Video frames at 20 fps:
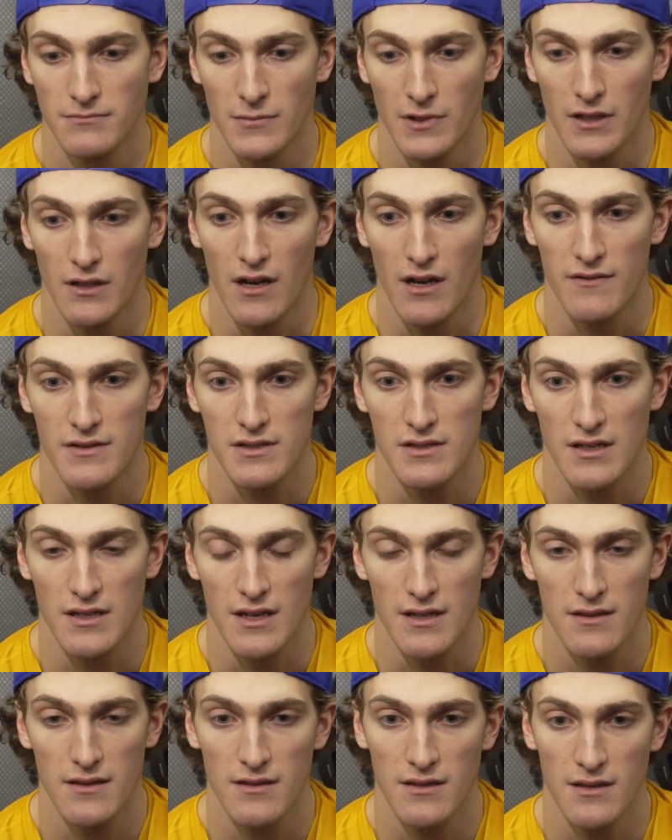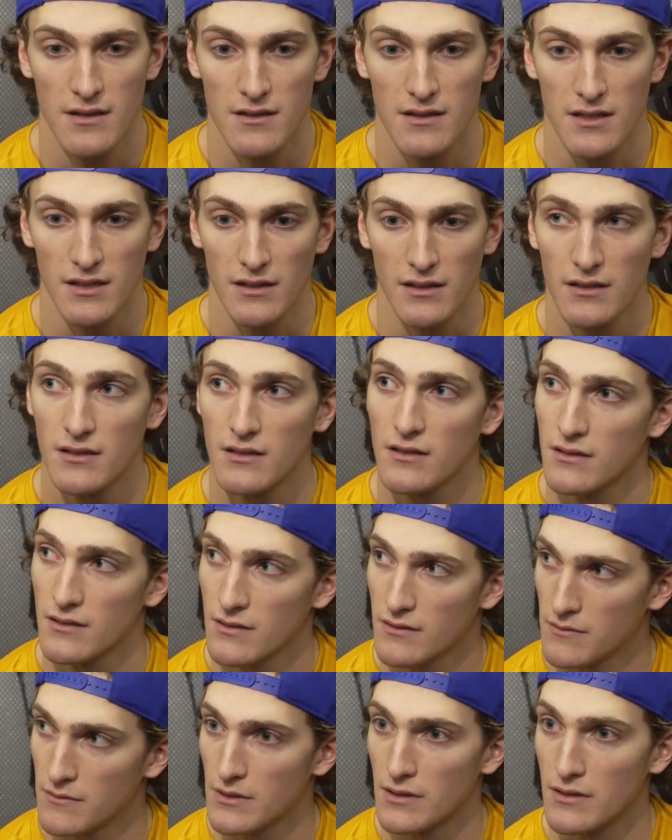obviously, I think
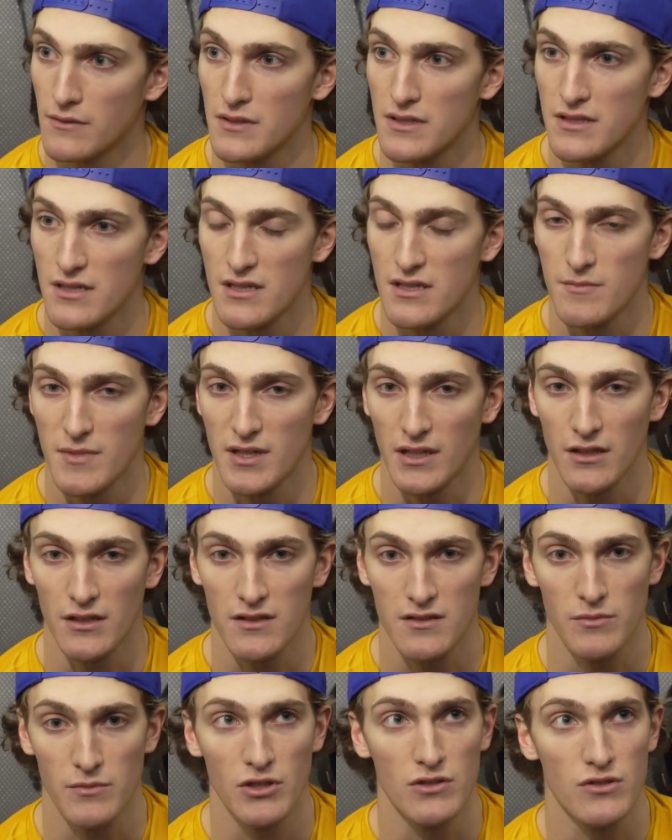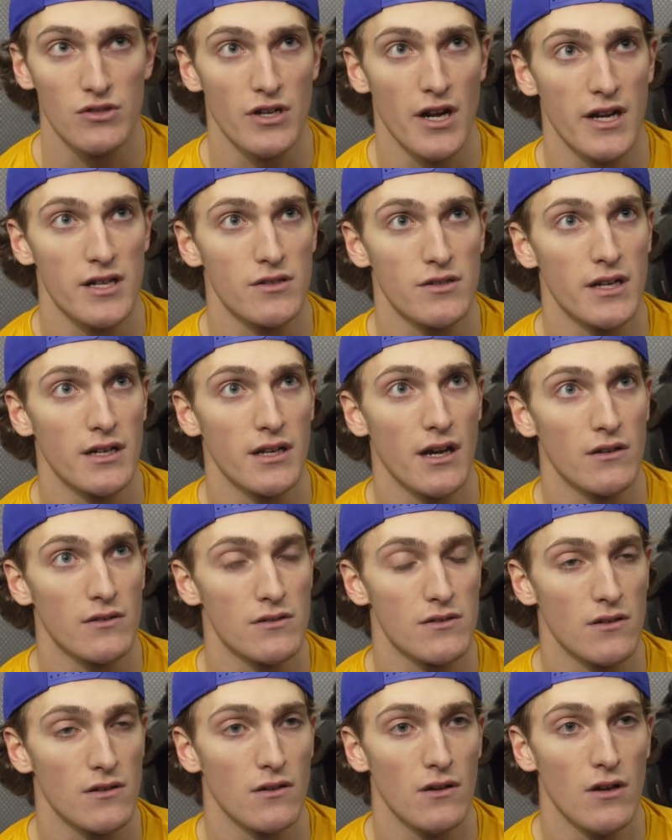we see he's making some good strides right now.
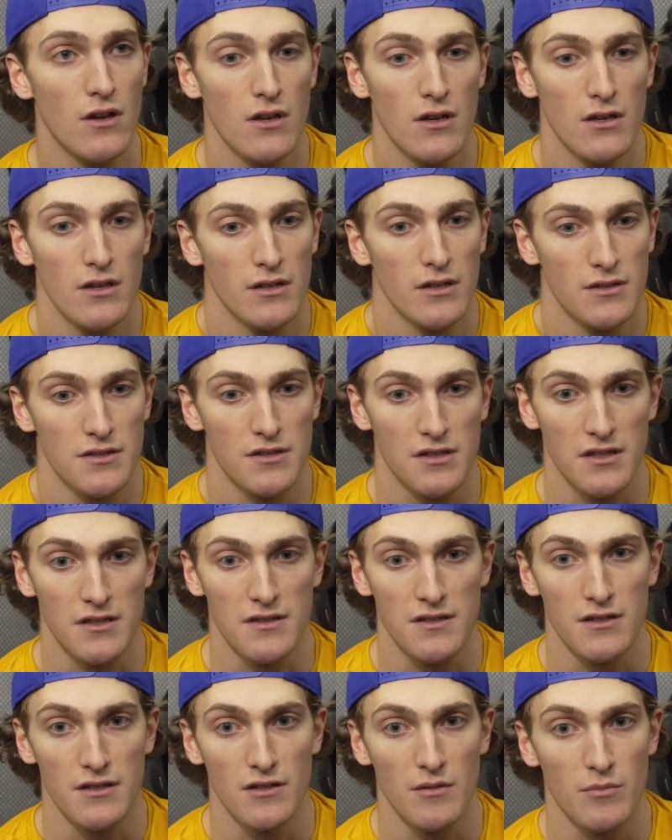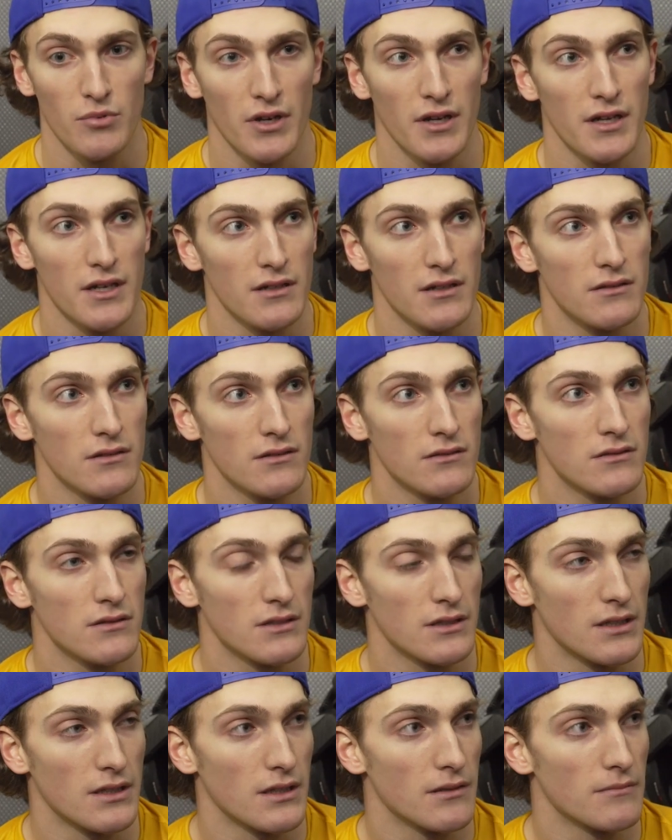So just continue to pray and
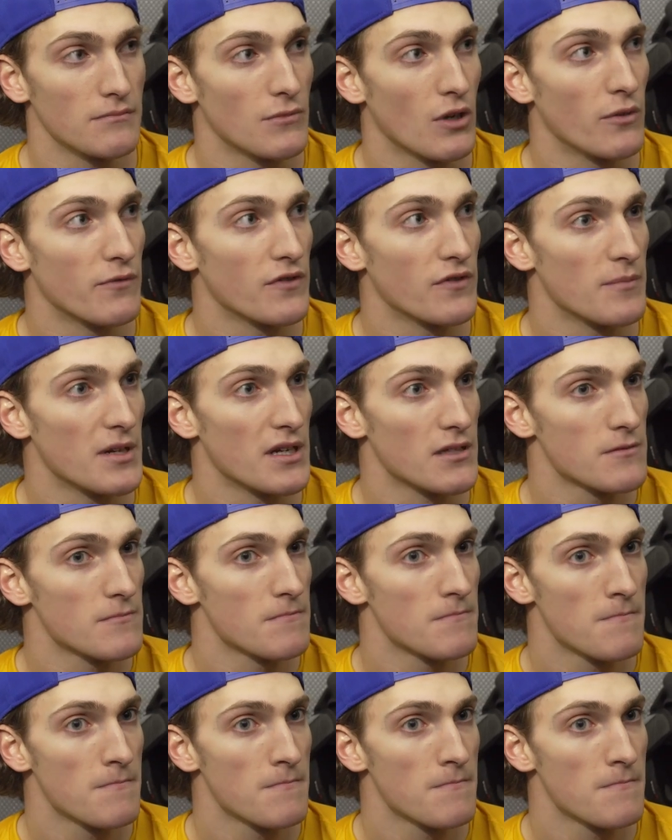hope for the best.